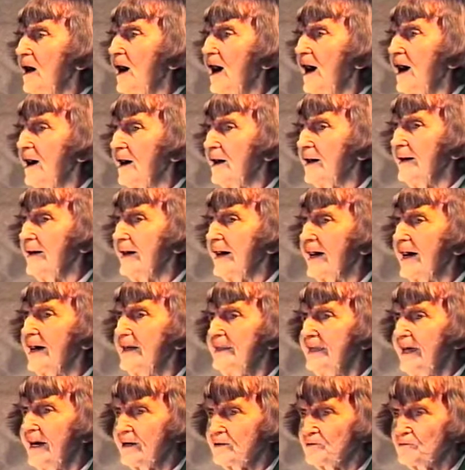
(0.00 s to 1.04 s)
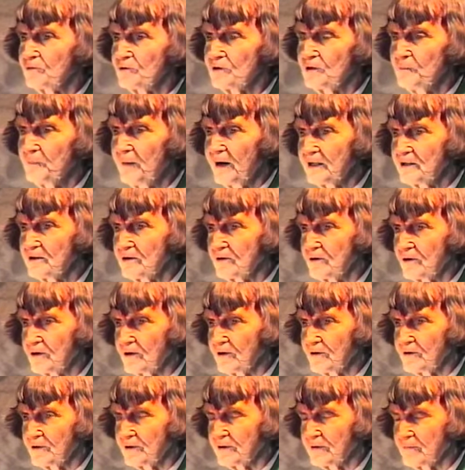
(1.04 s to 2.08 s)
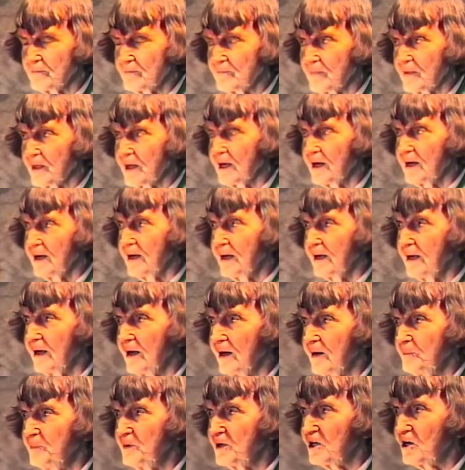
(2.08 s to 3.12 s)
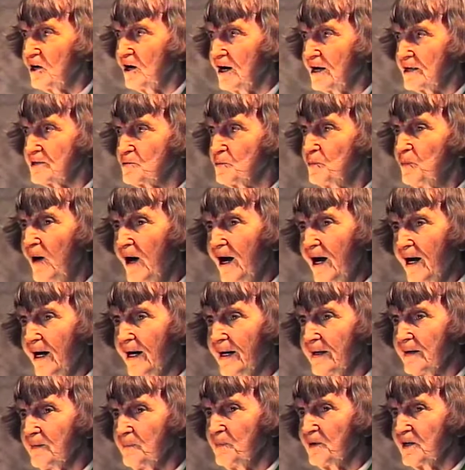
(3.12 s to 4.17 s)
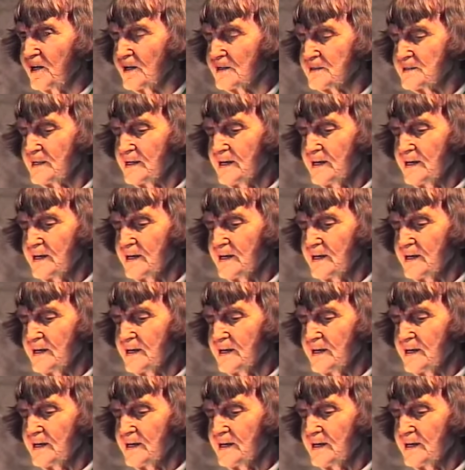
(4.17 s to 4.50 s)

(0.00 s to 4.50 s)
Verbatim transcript: uh, connect with Mother Earth. Because why? Because